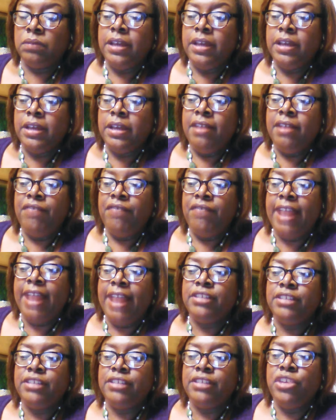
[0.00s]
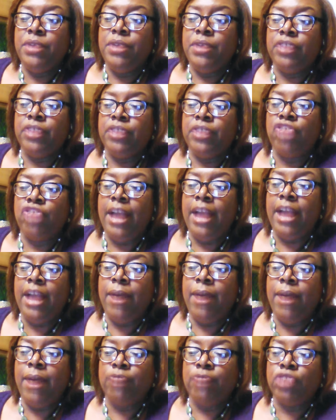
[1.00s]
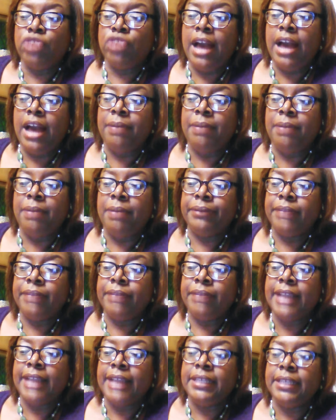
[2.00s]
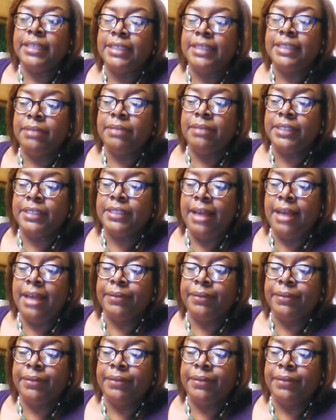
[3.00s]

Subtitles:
Flouncer, you in the chat. Why don't you call me? 1977.